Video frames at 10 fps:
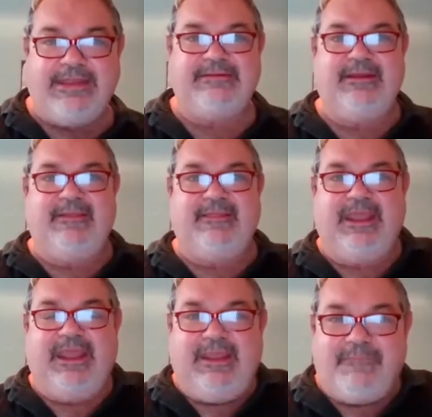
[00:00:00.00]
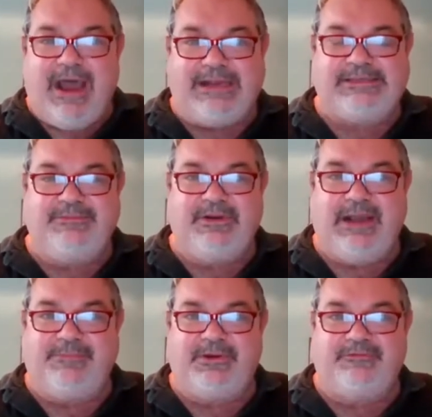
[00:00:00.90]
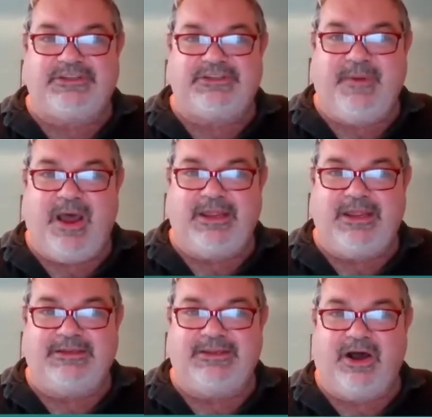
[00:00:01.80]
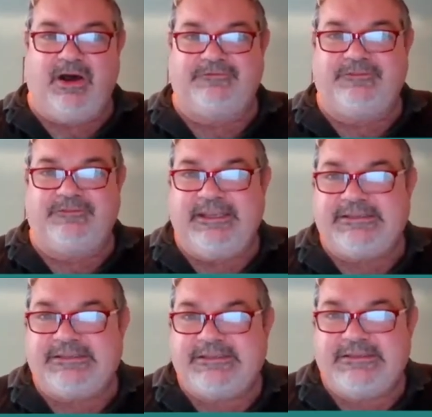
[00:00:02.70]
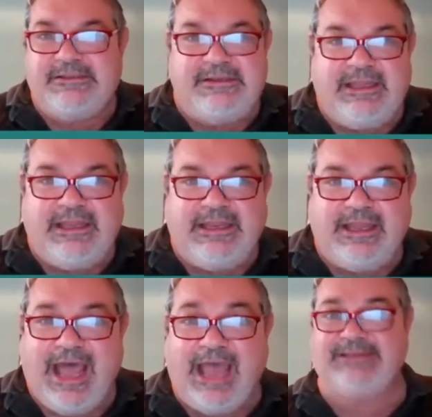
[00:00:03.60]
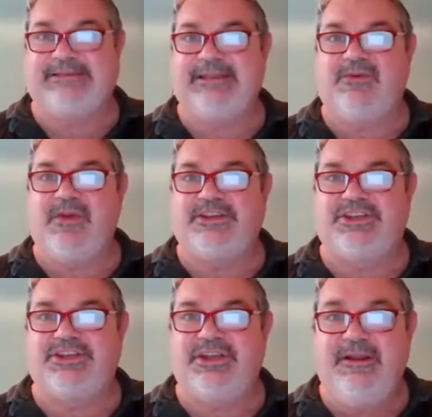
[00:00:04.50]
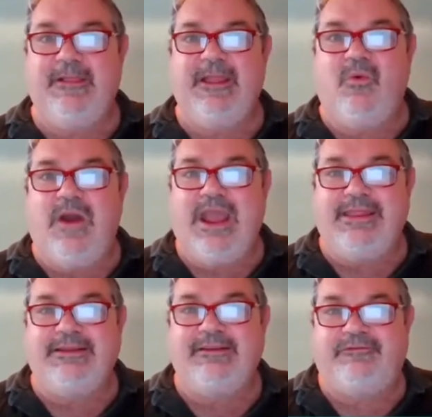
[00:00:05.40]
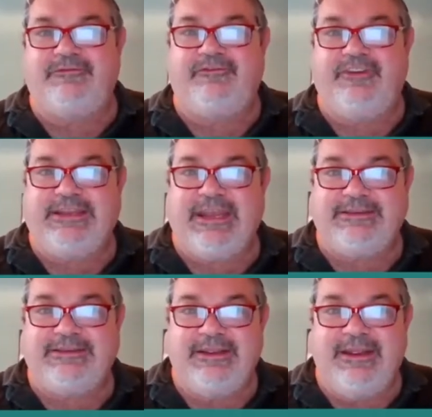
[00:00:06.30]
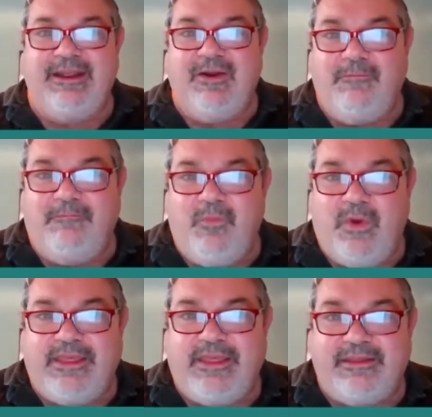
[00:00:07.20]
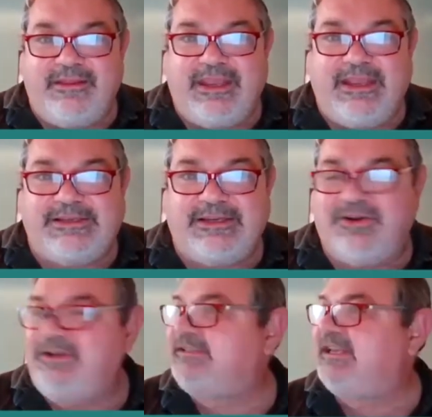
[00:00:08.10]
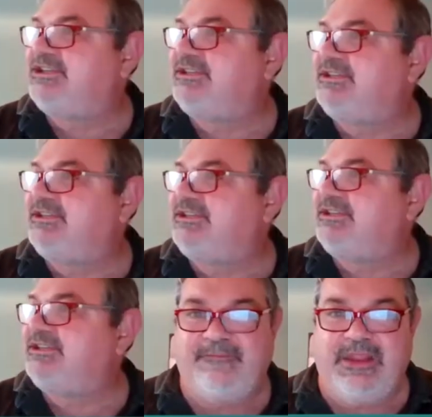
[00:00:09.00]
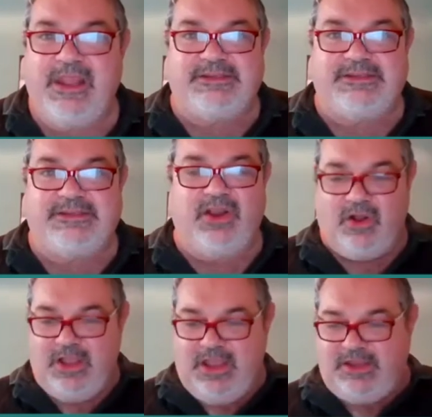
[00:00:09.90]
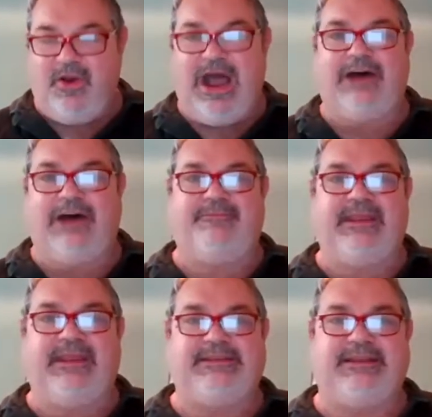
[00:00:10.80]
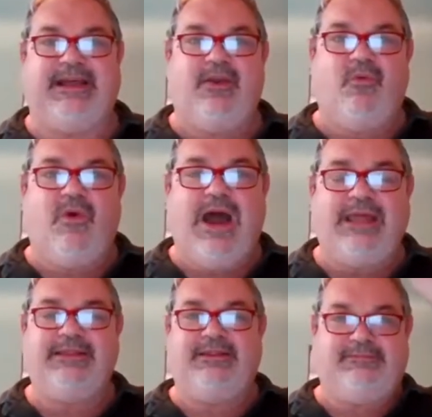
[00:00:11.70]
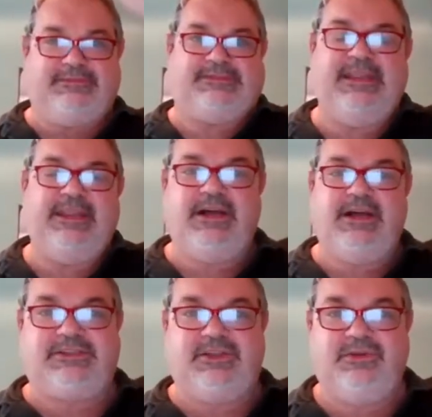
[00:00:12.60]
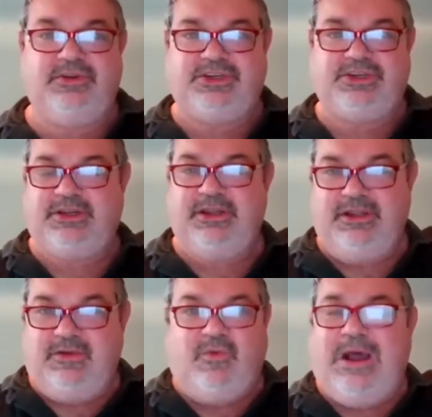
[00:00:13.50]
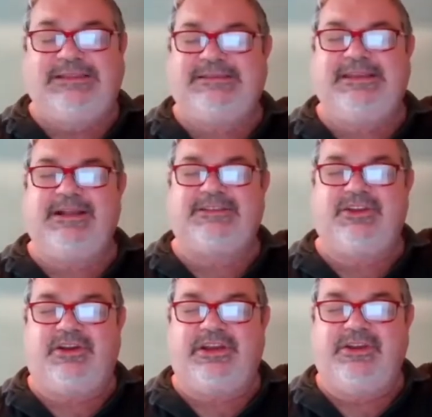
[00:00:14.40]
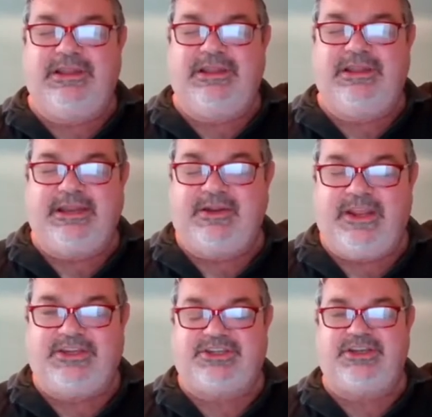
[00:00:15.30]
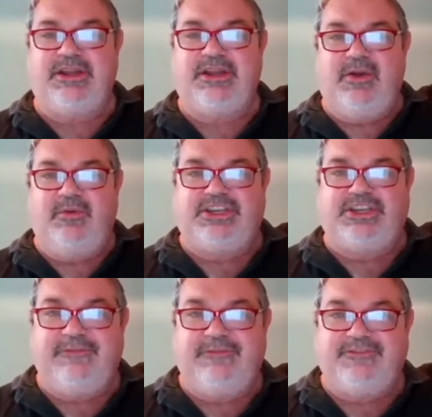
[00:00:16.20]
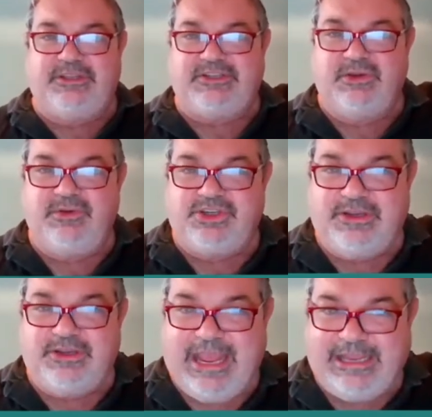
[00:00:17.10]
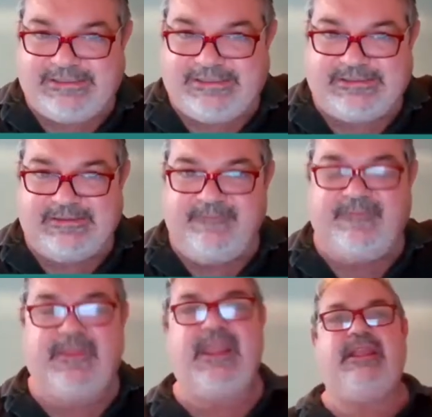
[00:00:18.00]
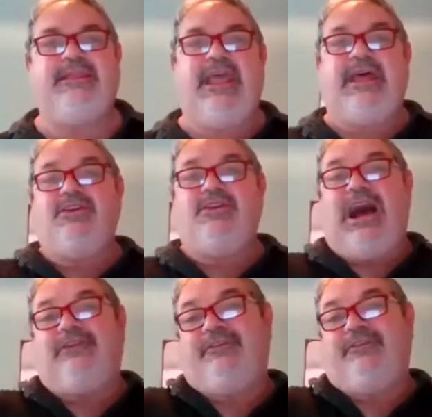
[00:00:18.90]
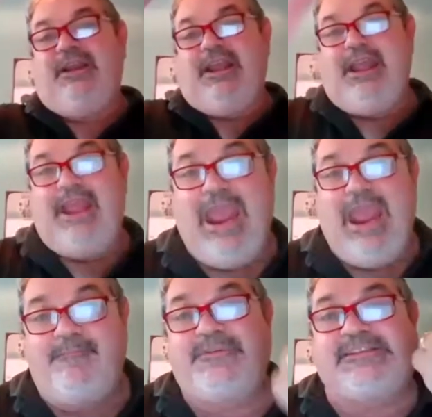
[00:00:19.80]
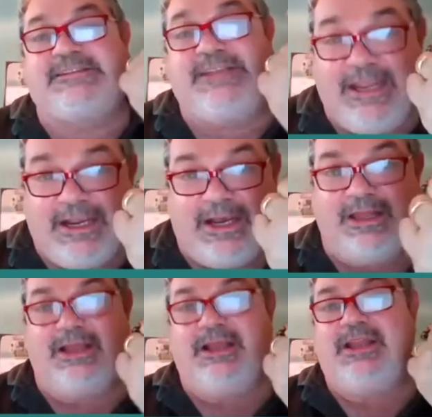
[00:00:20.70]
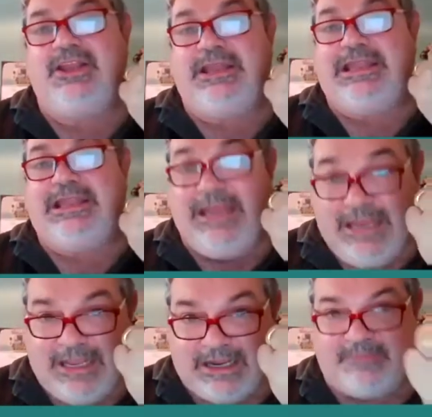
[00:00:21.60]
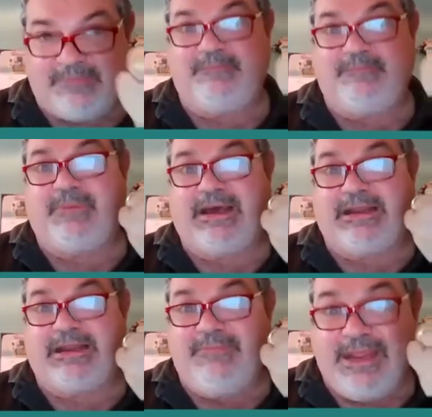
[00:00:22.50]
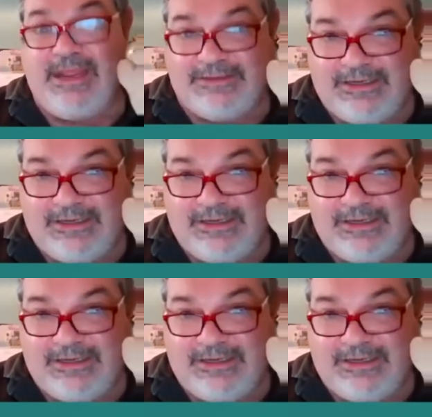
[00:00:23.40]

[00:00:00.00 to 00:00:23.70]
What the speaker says: the maximum Lyapunov exponent of this linearized equation when fed with the synchronization solution. So you have basically one single solution, nonlinear equation, which gives you the solution S. Then you have a single linear parametric